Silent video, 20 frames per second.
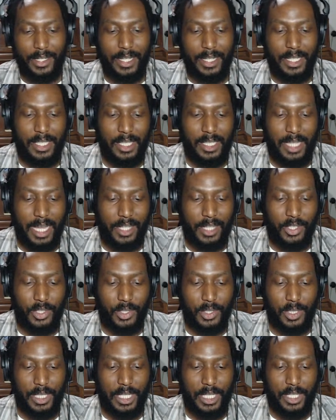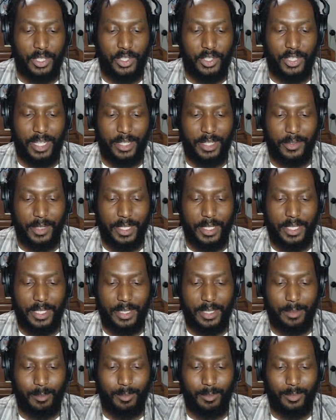intellectually
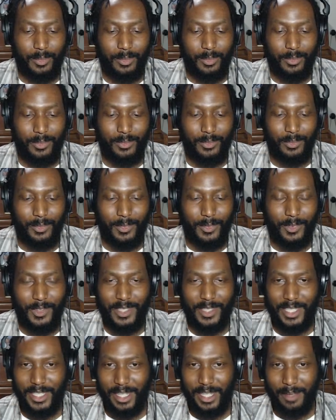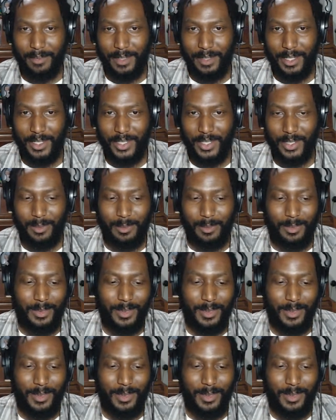generous is a definition.